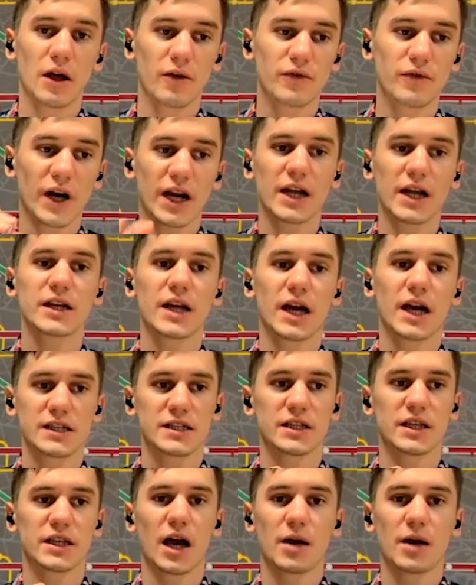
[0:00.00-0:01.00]

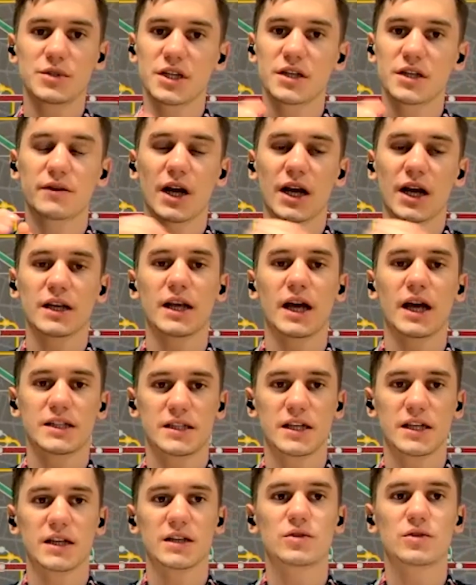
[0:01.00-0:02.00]
recognize an object
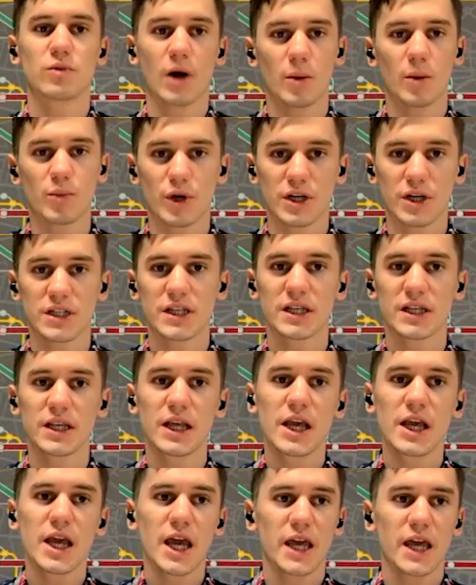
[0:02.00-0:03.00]
recognize that it's one person